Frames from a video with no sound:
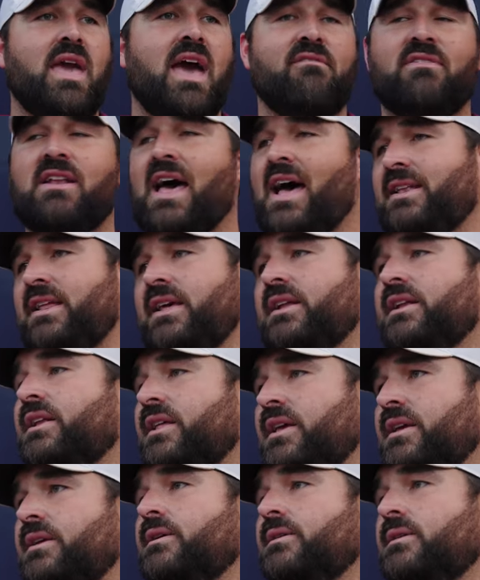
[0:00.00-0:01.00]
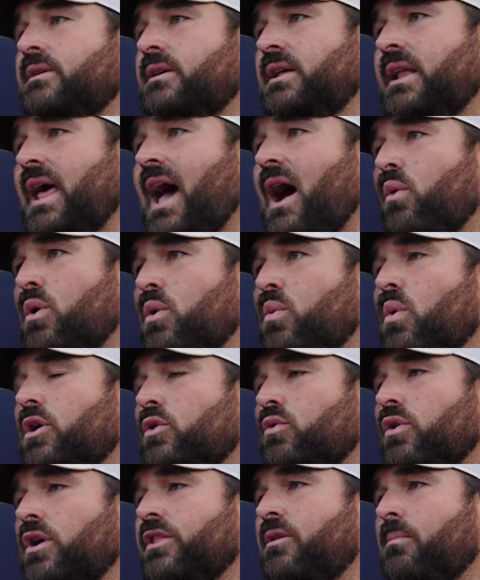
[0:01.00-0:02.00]
have an identity and how we
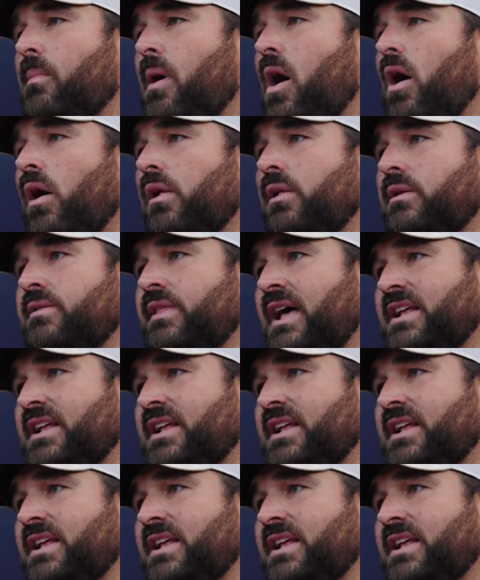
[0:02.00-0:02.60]
want to run the ball.